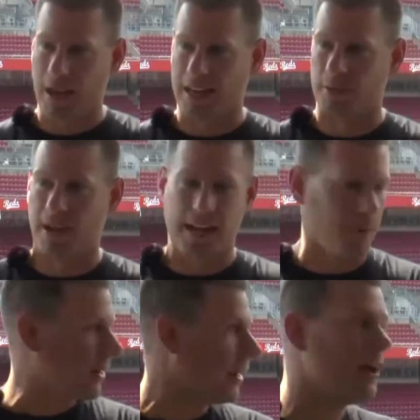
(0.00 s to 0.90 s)
back to my
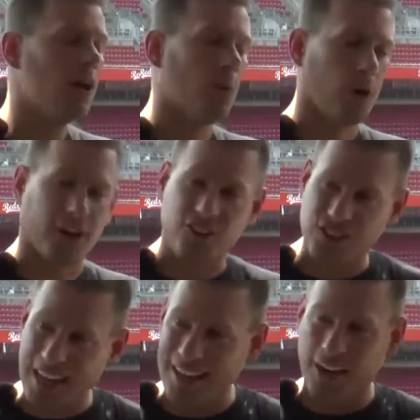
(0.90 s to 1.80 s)
network. We're
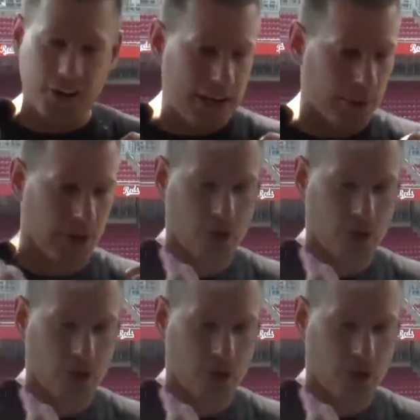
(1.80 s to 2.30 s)
extending our network